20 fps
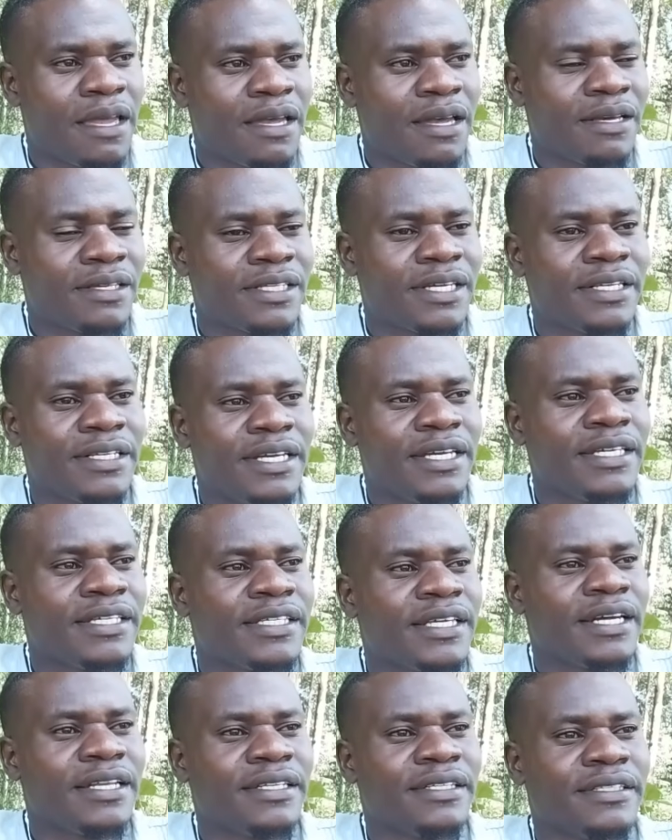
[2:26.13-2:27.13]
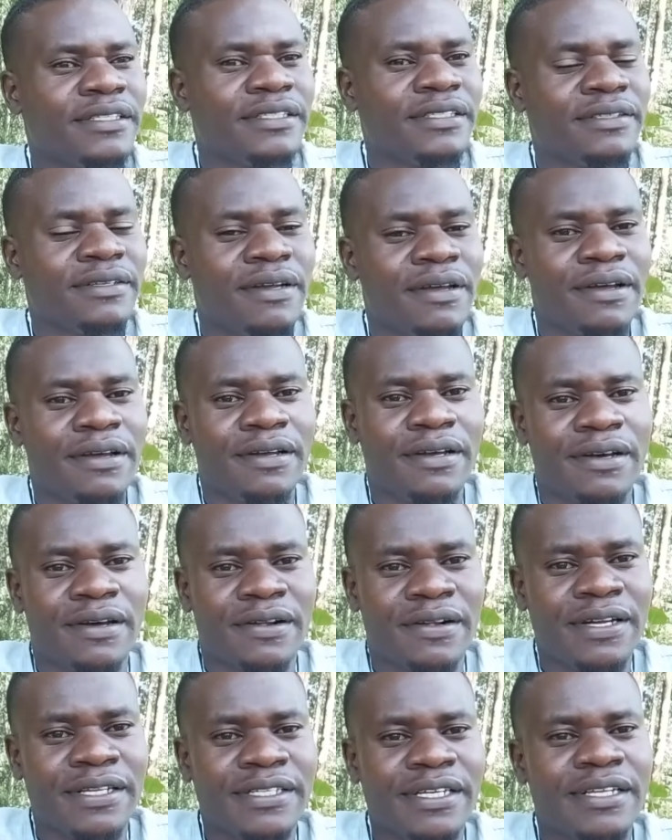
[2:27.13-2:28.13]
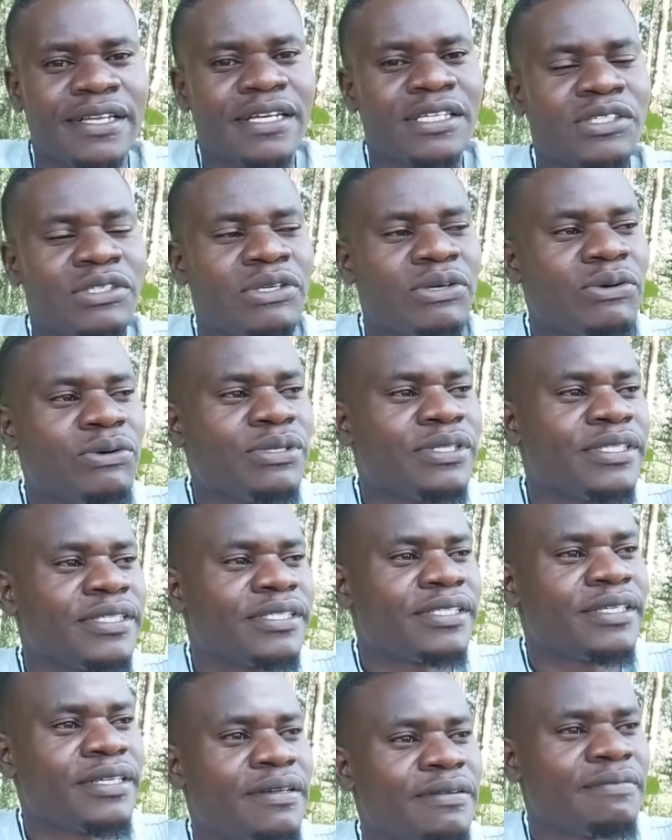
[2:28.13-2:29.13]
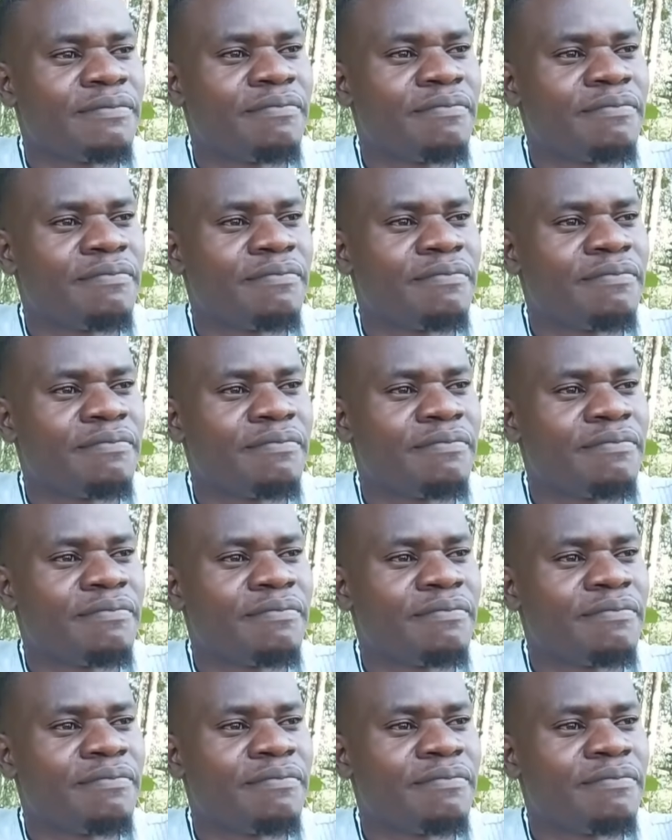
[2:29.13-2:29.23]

As a Nissan, written as youth,